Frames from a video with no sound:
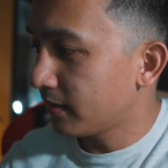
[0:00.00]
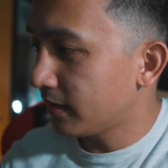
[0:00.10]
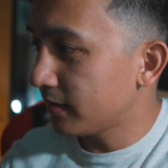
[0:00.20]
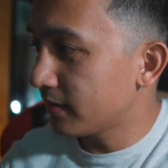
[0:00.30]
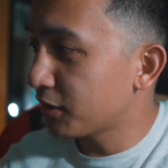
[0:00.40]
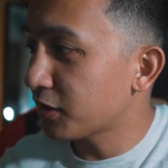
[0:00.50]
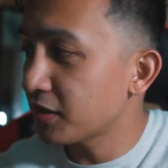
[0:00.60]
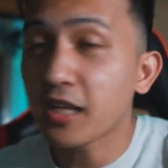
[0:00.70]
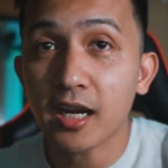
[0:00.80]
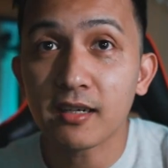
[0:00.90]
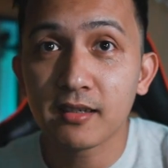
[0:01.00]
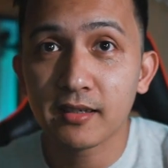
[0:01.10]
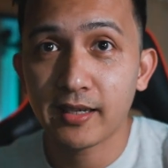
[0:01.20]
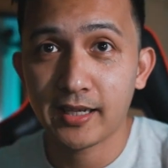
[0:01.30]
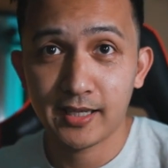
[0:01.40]
is just there
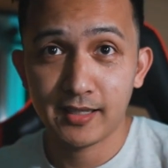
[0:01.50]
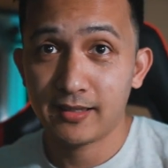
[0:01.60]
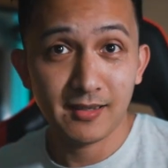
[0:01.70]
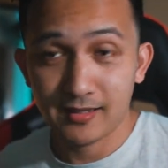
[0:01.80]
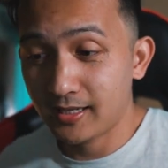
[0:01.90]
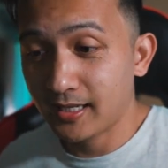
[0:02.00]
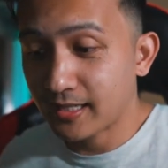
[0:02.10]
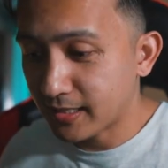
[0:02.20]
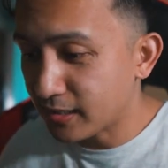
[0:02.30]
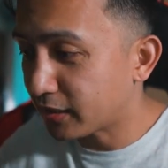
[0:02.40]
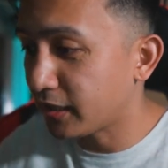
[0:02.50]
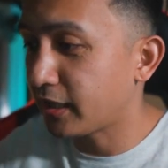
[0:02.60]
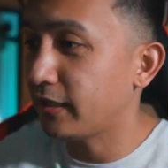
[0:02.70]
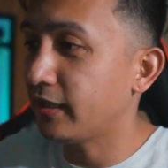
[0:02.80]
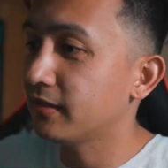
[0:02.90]
and it has nothing
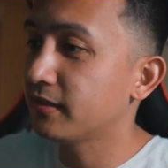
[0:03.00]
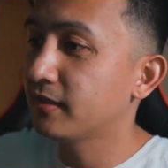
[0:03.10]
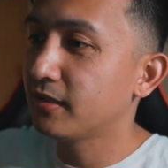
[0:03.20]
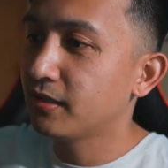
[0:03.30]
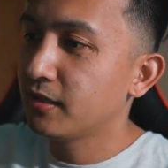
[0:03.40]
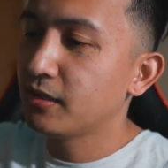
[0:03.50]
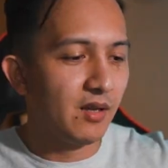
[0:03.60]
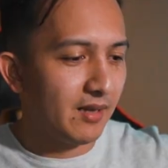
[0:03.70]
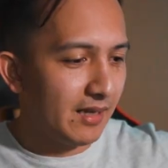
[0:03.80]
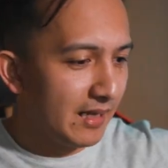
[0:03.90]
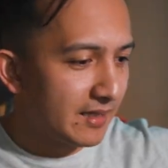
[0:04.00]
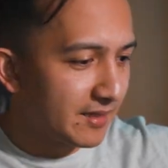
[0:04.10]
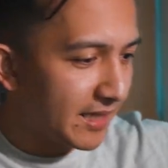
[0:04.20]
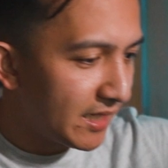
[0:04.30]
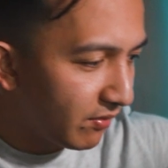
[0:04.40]
in it
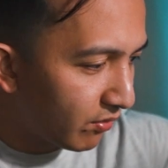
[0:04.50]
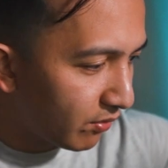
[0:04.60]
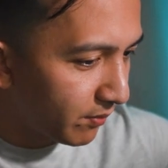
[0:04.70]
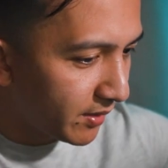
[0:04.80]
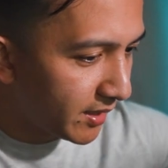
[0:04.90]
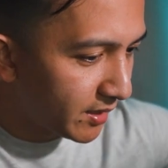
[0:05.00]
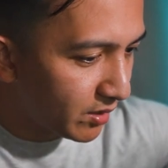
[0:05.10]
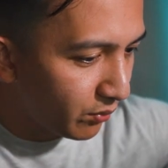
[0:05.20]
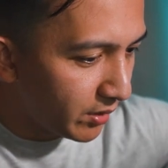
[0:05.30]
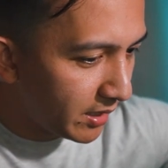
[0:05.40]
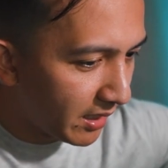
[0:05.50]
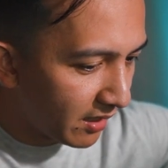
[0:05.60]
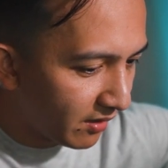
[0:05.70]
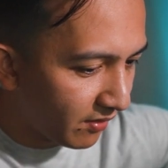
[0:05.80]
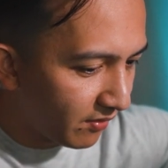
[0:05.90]
aside from this we
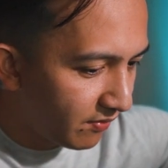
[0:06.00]
have